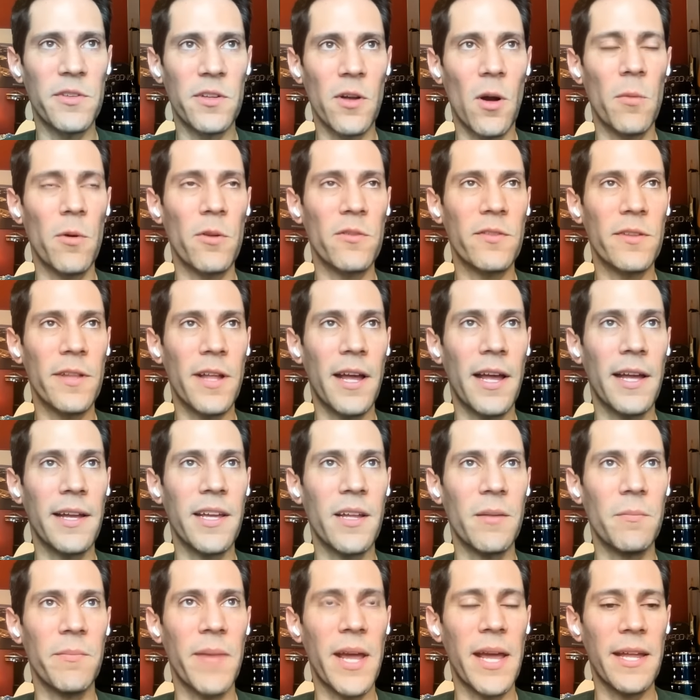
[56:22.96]
it was almost like
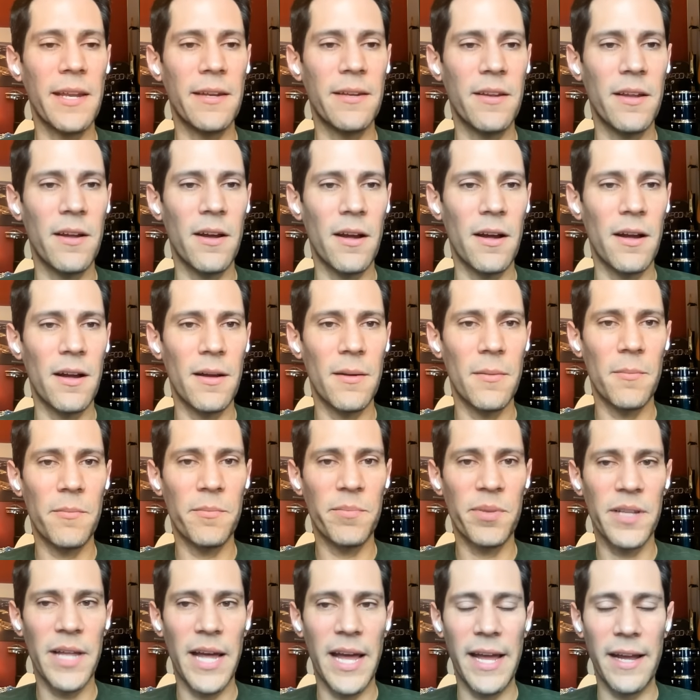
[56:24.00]
it made
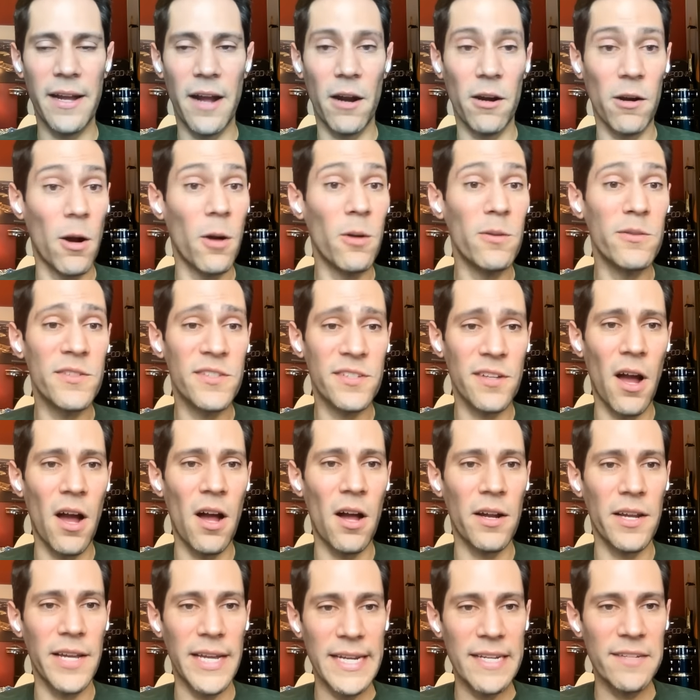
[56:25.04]
playing our own
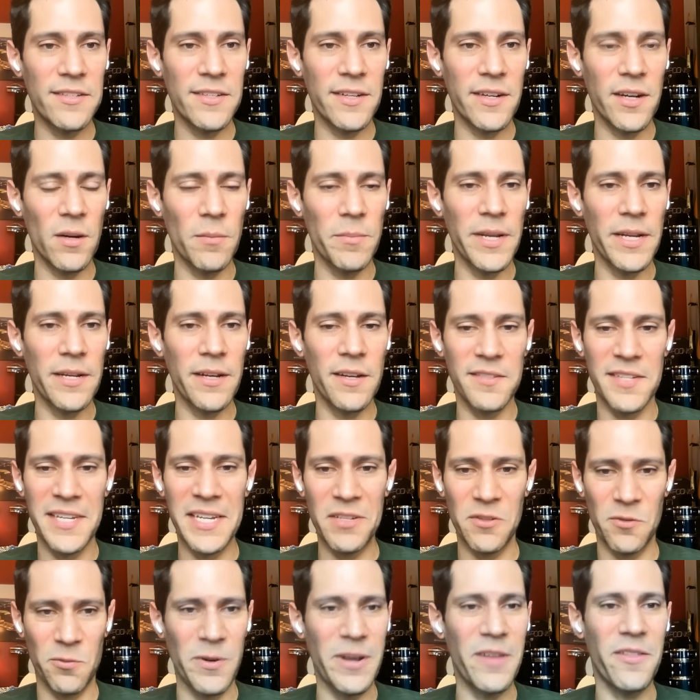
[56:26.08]
song easier, because
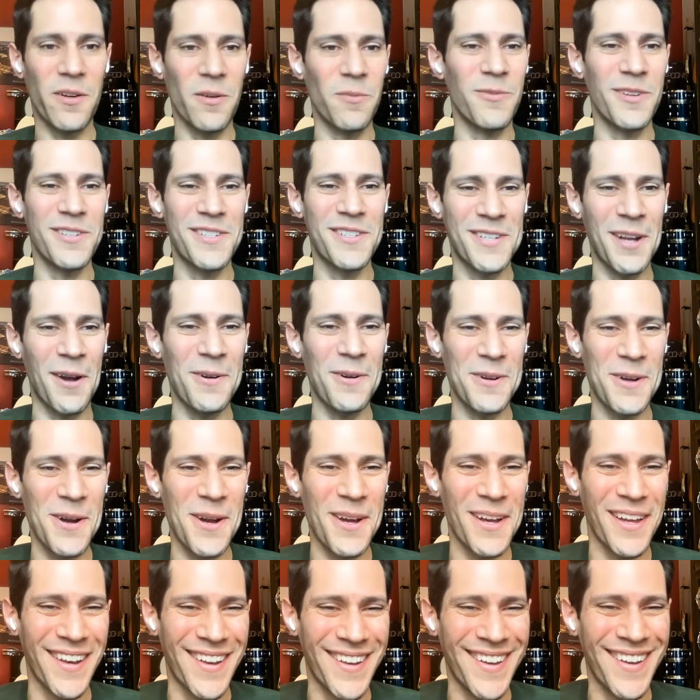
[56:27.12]
his rhythm was so
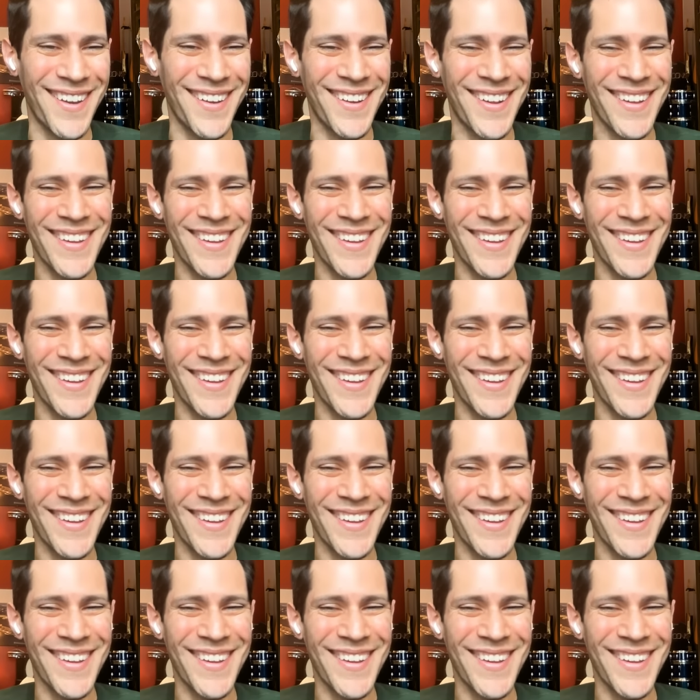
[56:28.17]
good